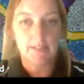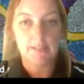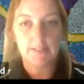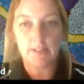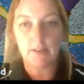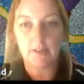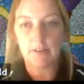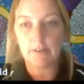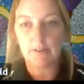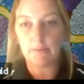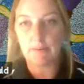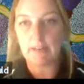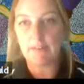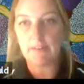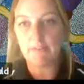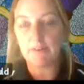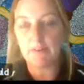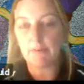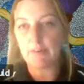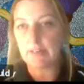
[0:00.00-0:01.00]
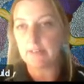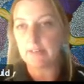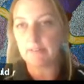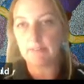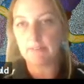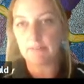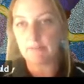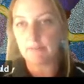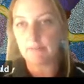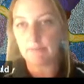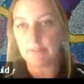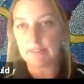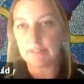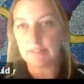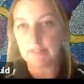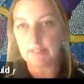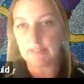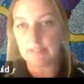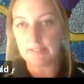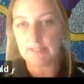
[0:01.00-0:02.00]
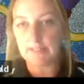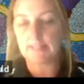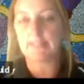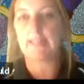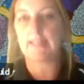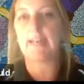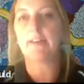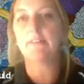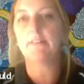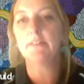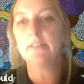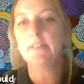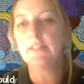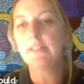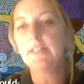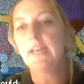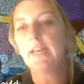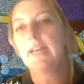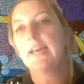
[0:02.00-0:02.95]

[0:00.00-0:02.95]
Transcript: So everyone was astounded.